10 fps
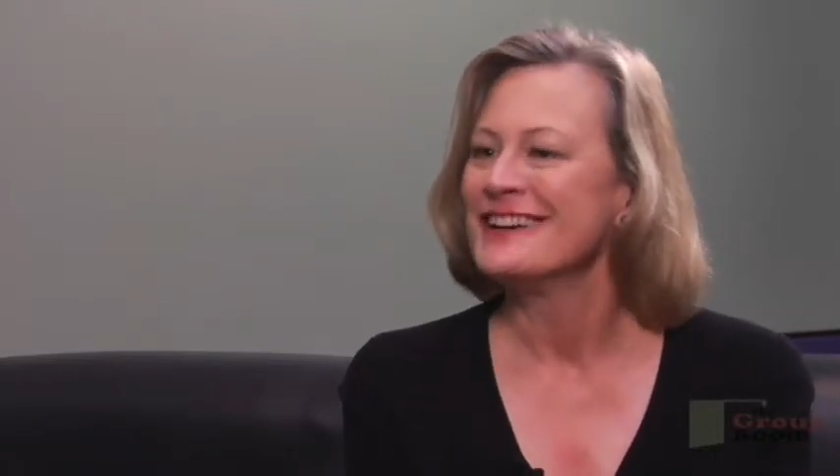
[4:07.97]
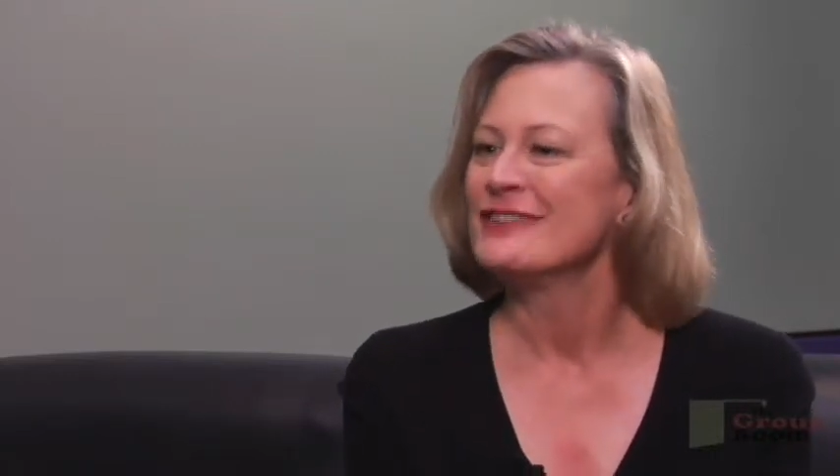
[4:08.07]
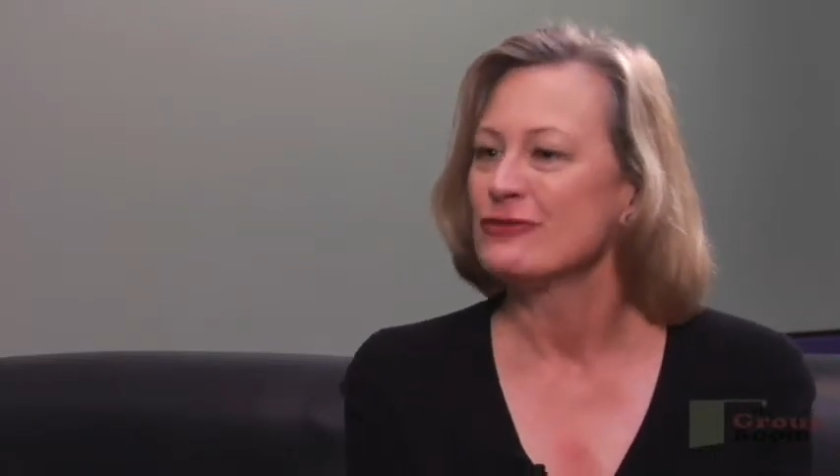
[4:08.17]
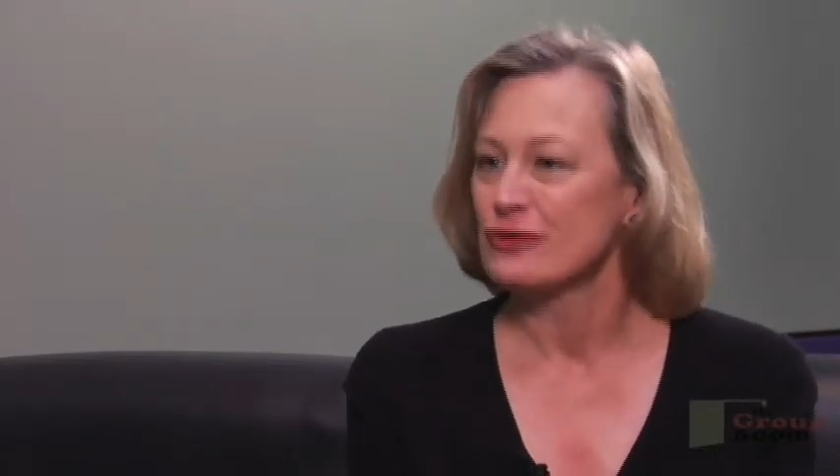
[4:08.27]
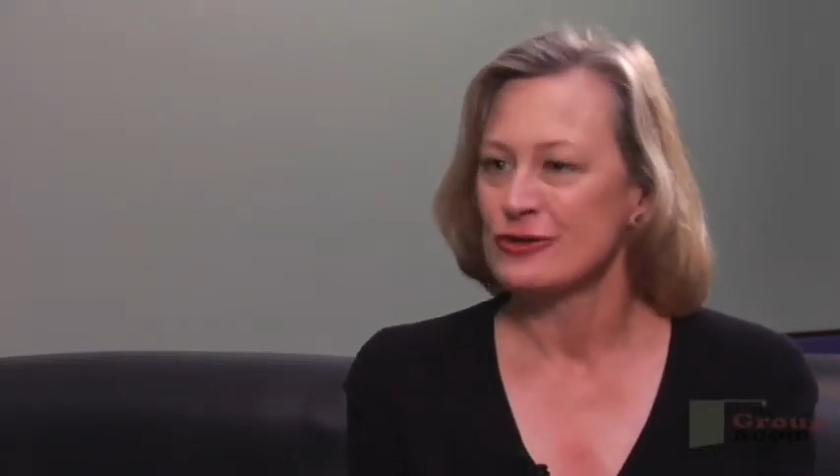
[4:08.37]

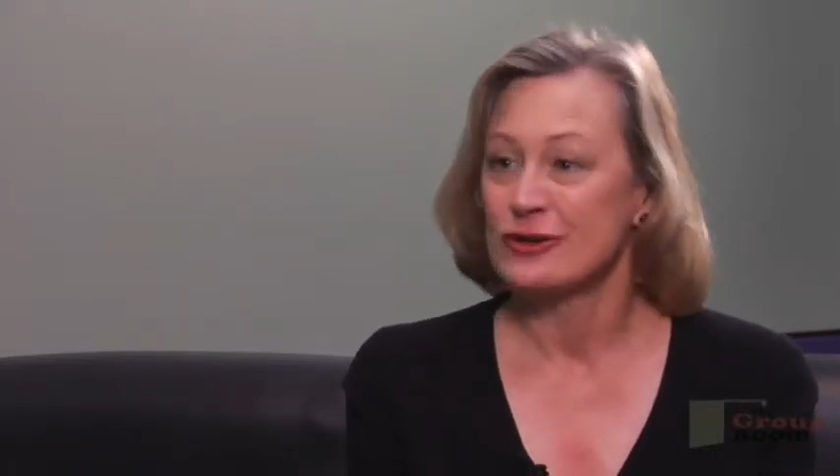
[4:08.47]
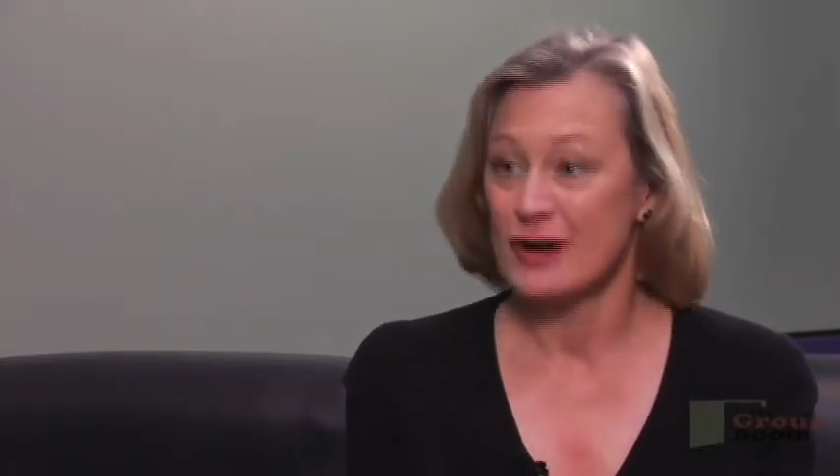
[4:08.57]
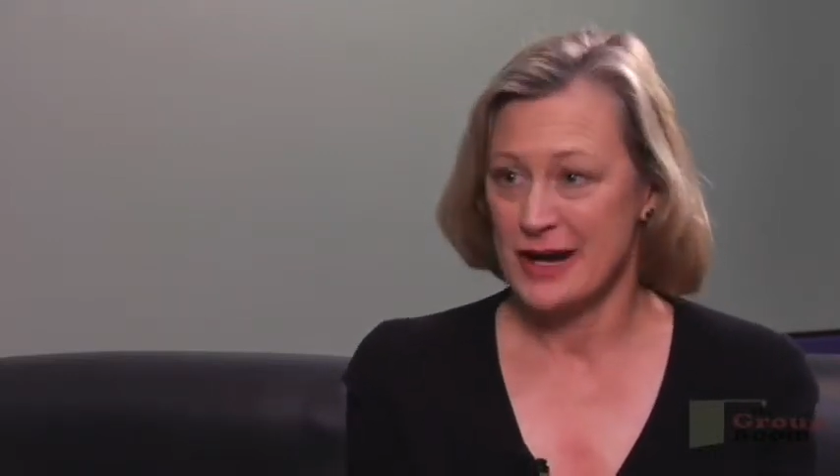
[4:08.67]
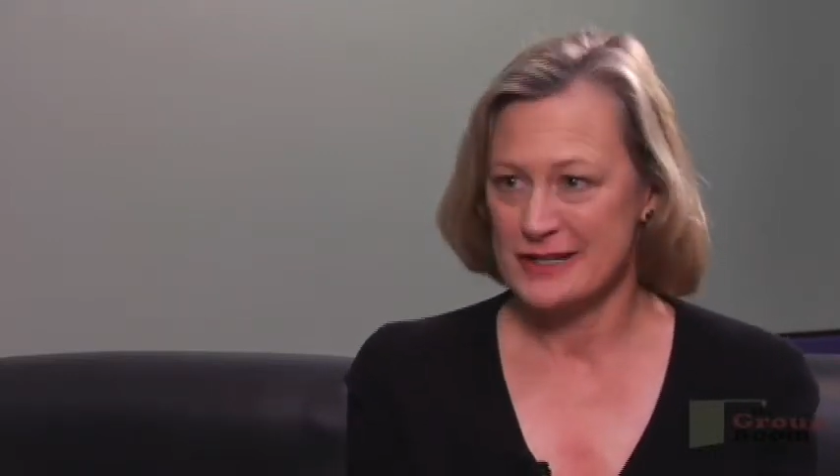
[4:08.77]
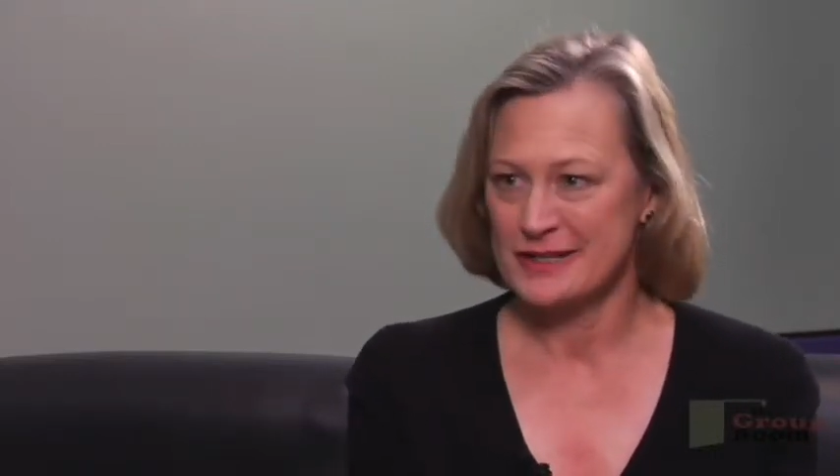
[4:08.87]
for
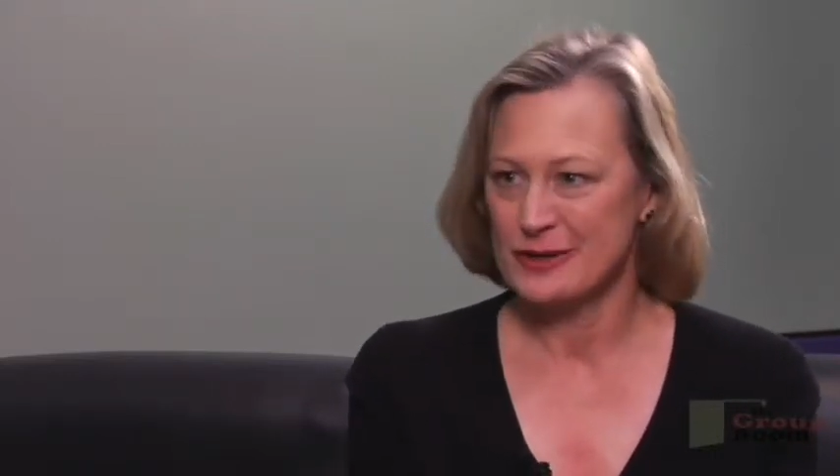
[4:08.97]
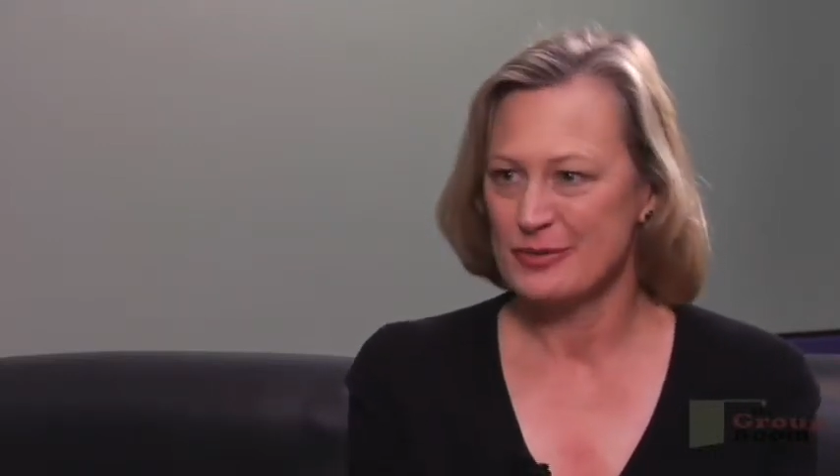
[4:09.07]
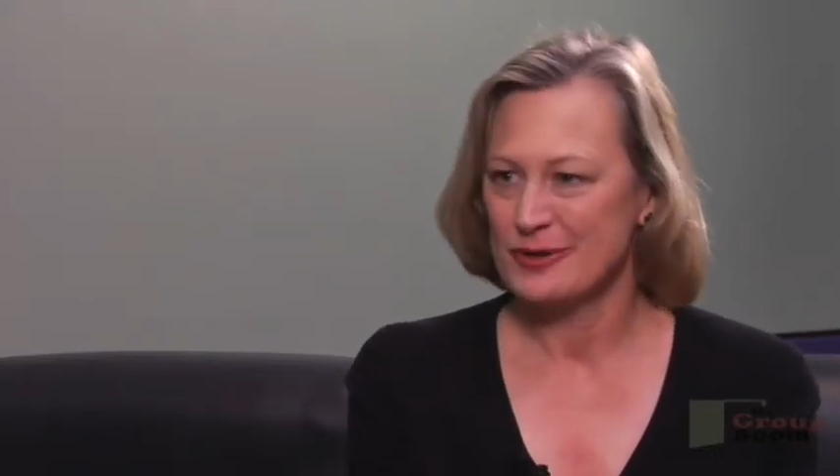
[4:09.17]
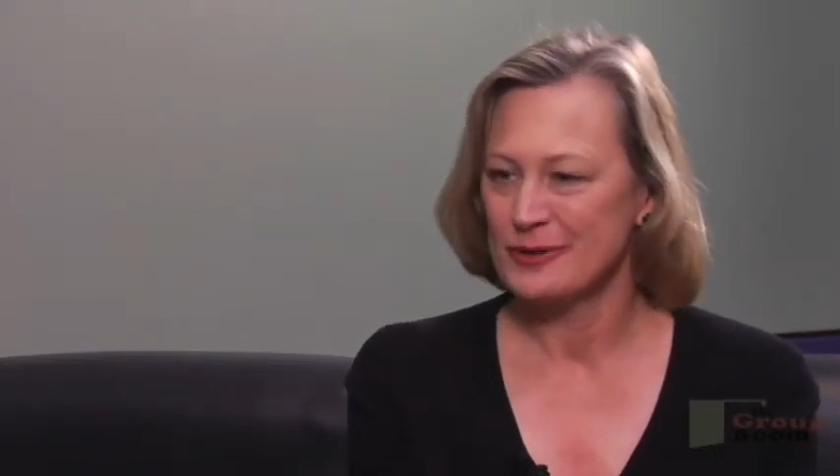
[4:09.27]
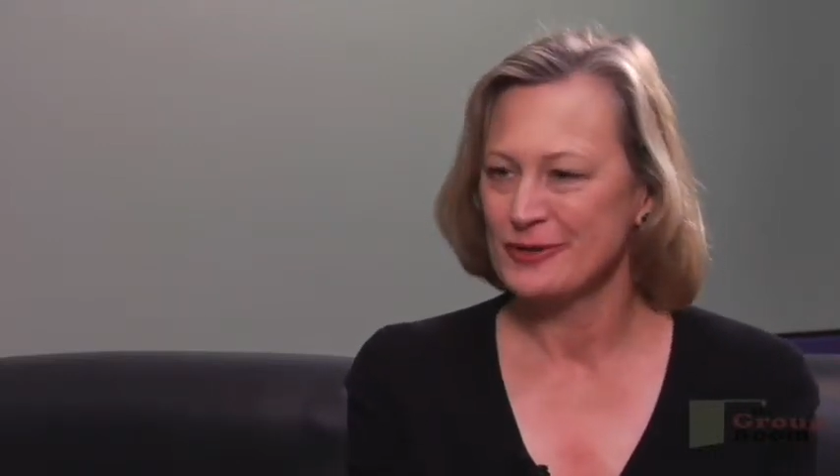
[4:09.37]

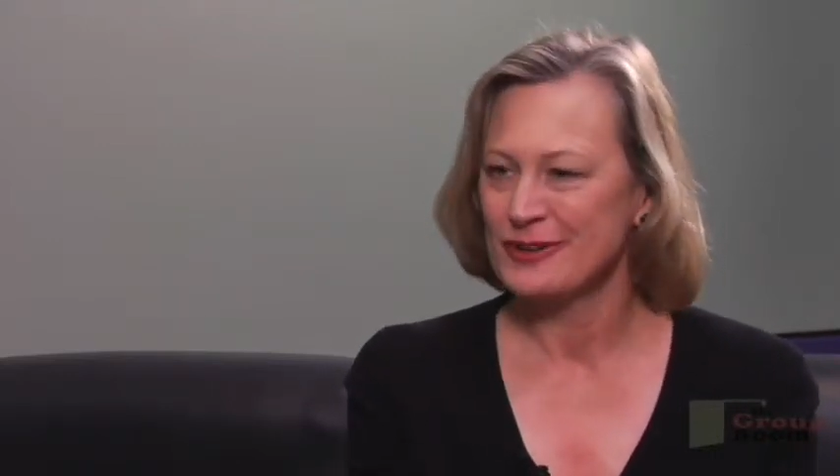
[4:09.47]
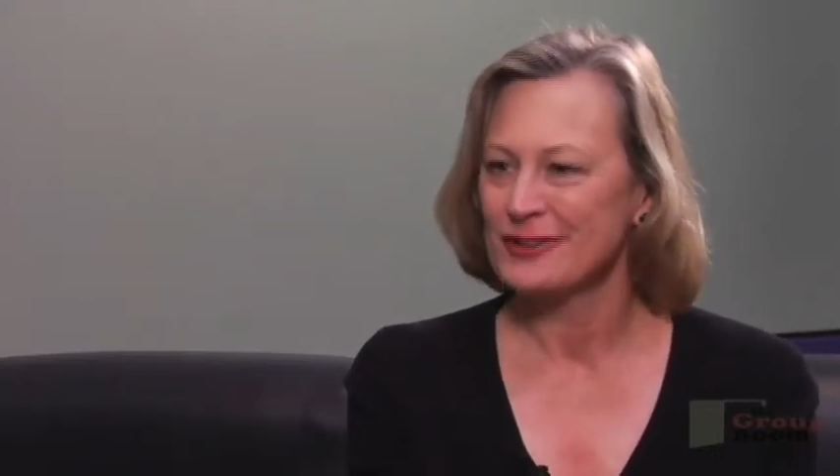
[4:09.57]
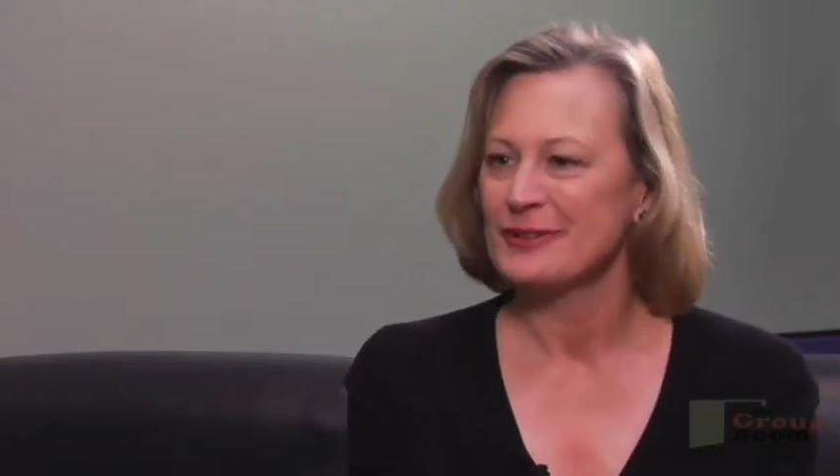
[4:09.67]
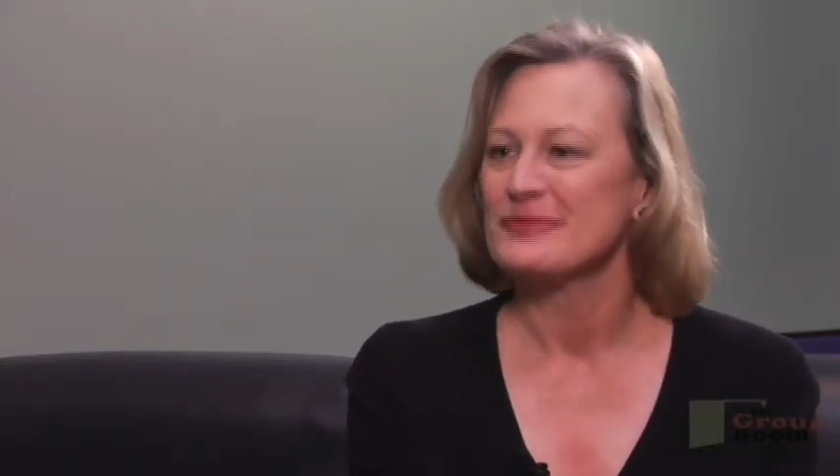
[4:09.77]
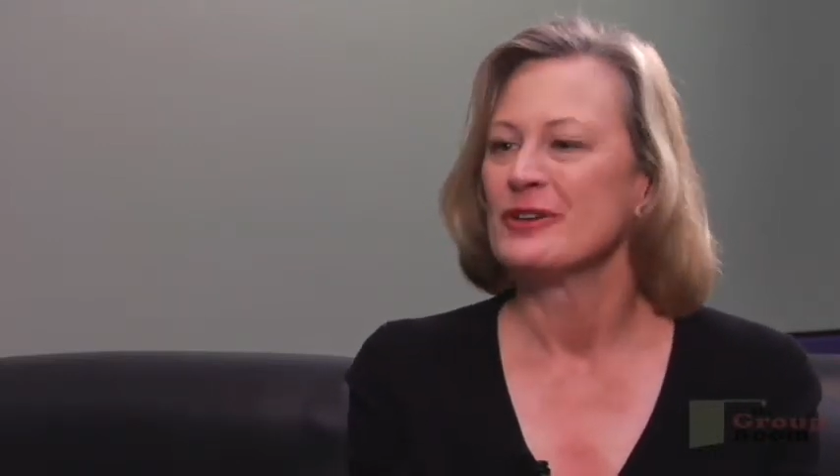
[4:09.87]
osteoporosis